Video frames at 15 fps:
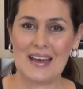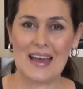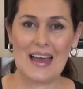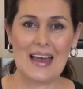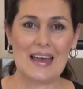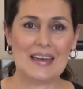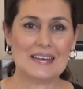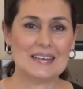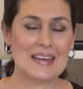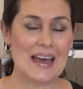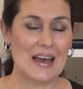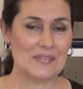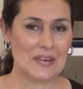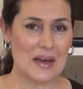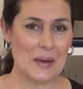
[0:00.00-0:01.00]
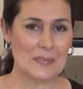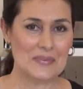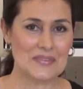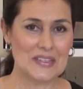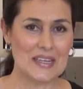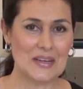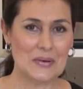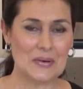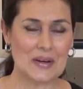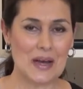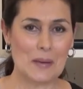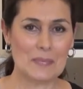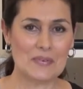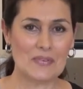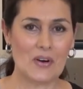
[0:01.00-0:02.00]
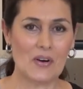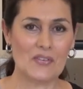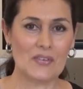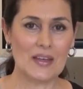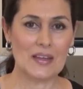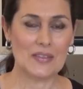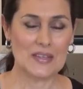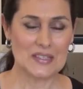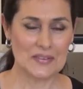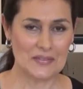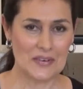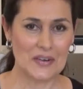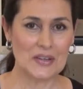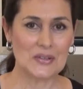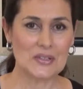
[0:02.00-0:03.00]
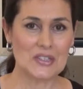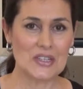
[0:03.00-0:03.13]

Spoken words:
and have a cup of tea or a cup of coffee, there's a very good